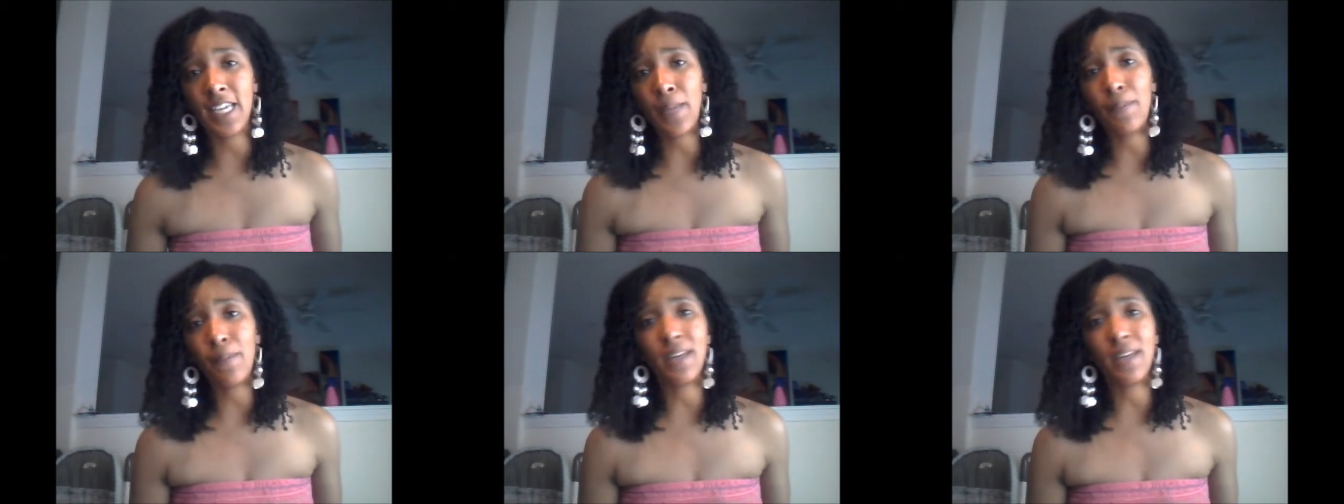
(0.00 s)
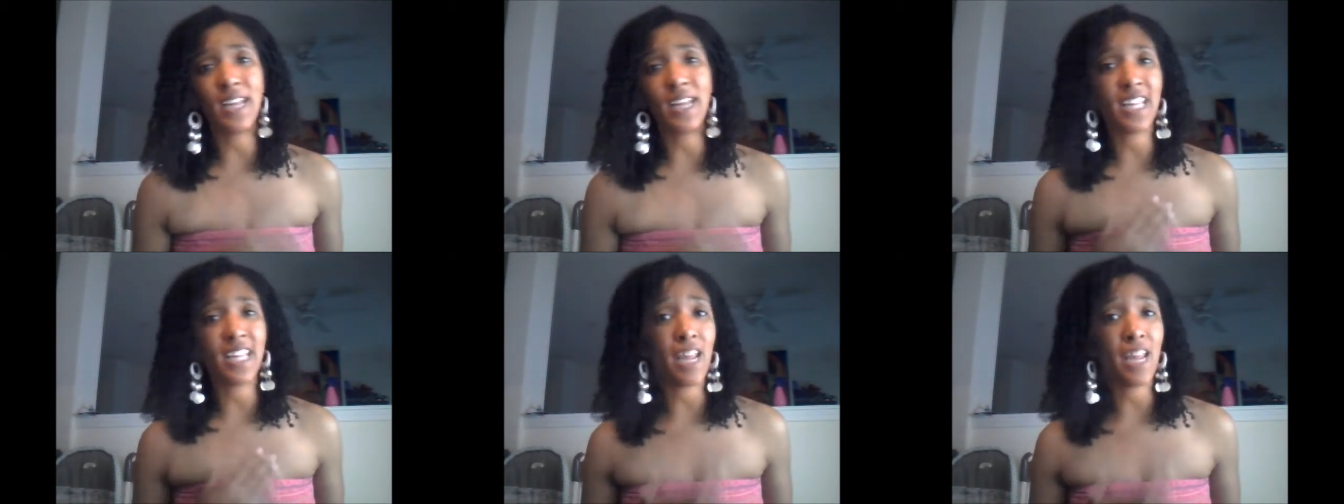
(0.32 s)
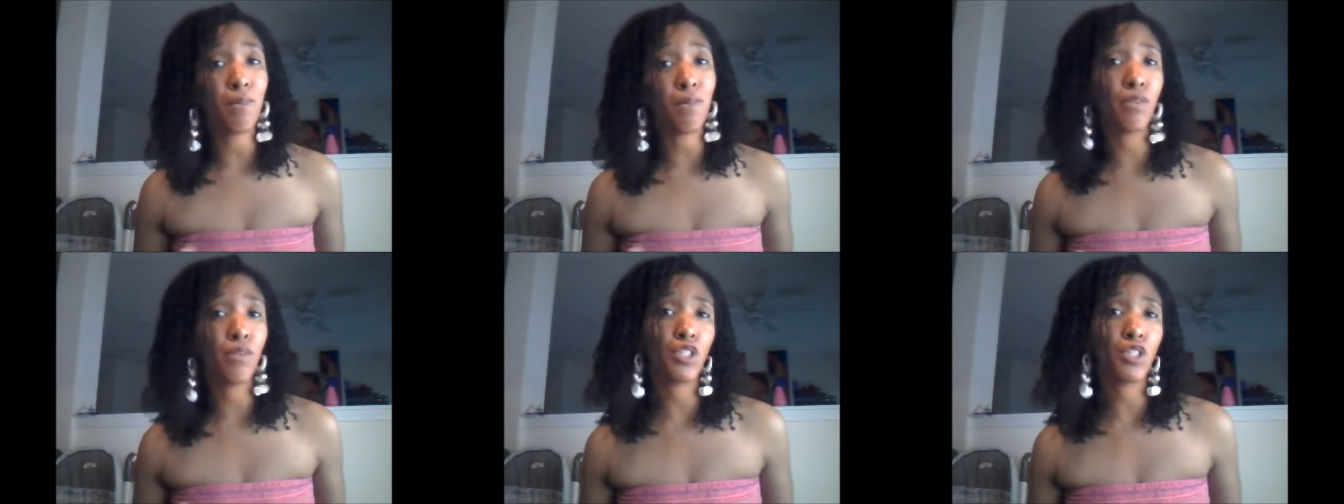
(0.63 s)
but I came
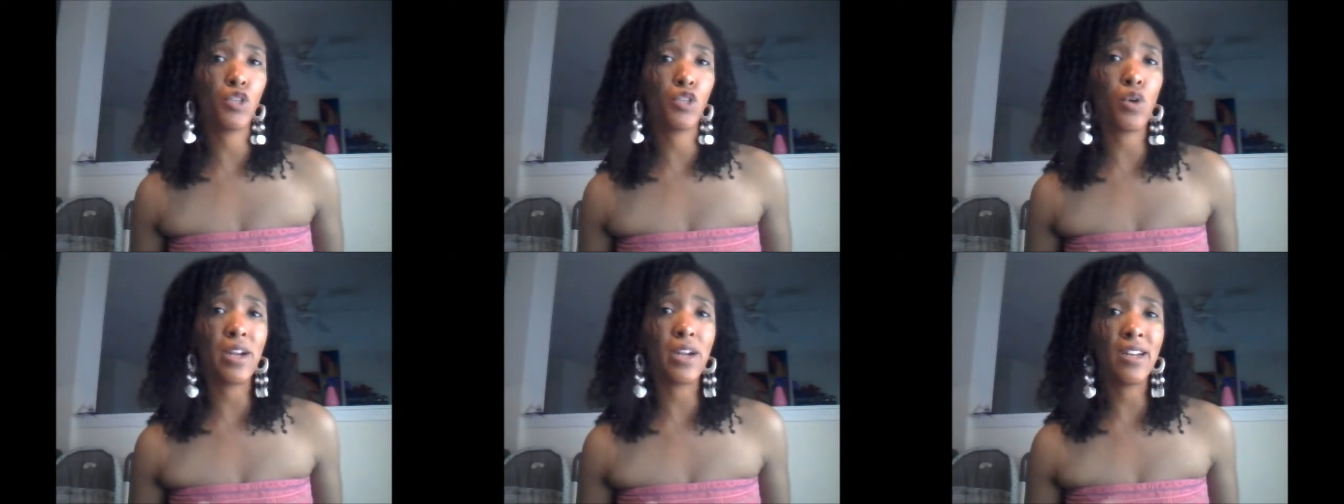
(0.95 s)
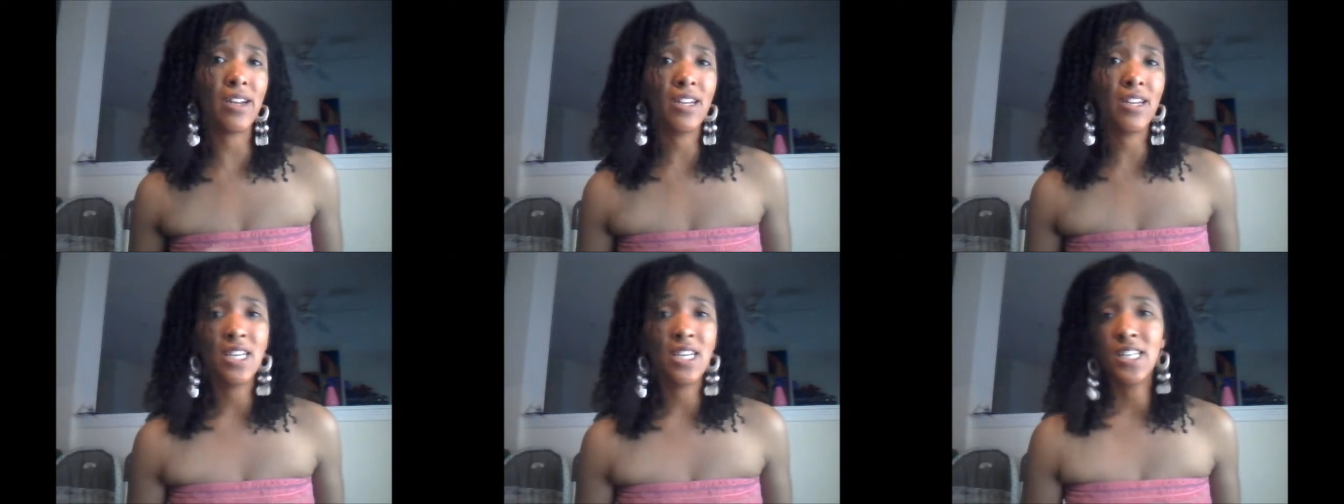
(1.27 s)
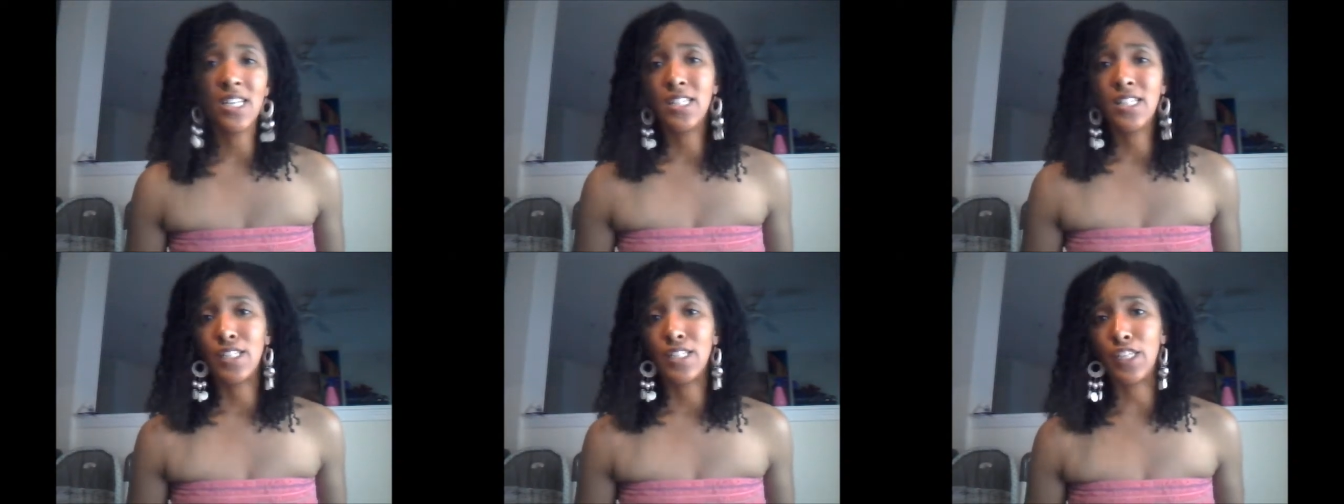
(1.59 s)
up short.
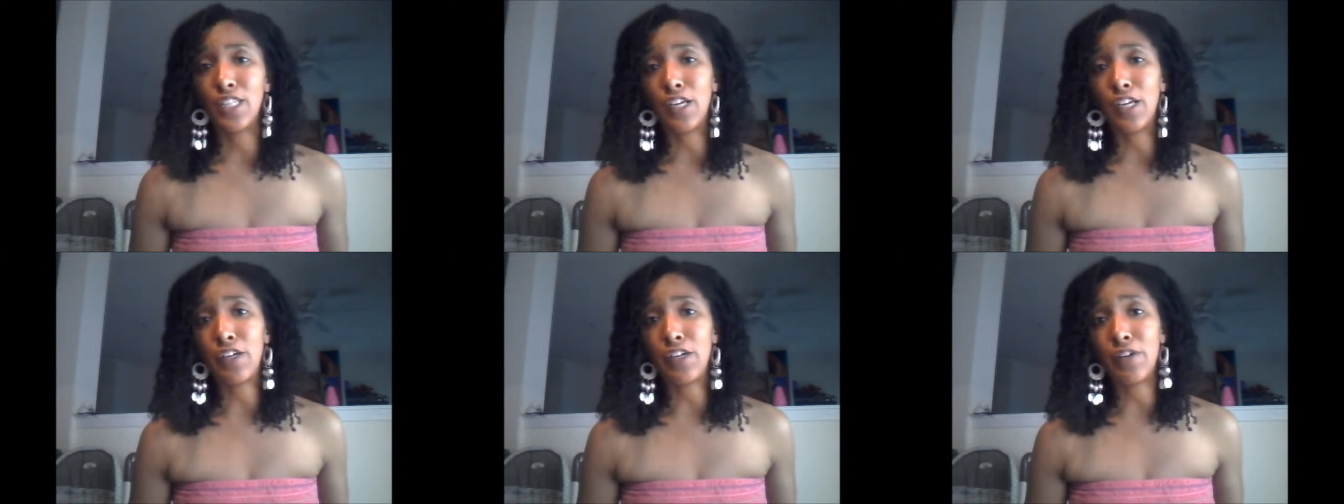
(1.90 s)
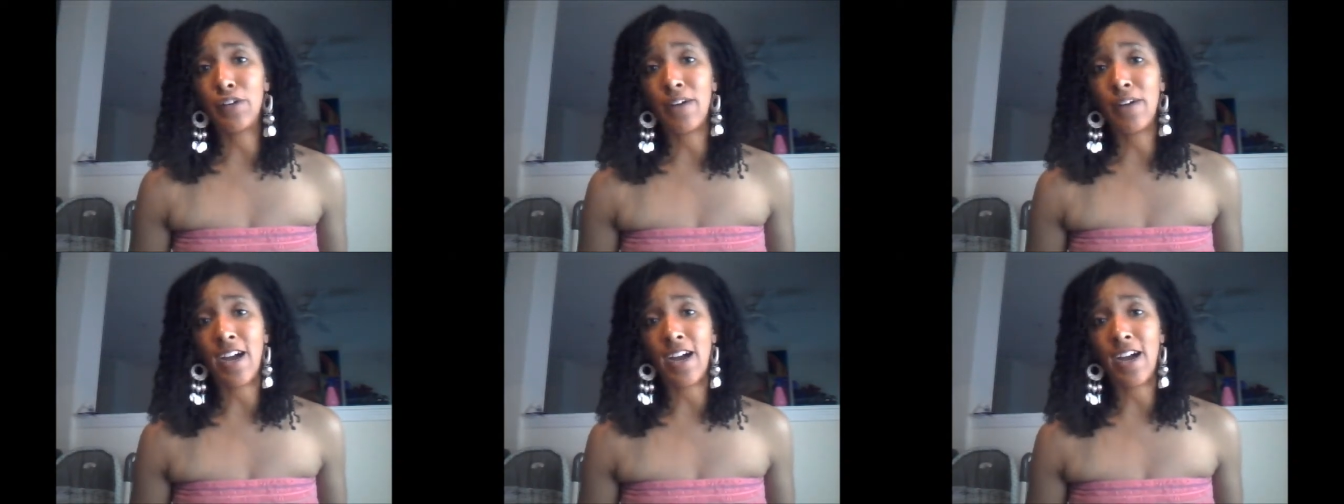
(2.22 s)
So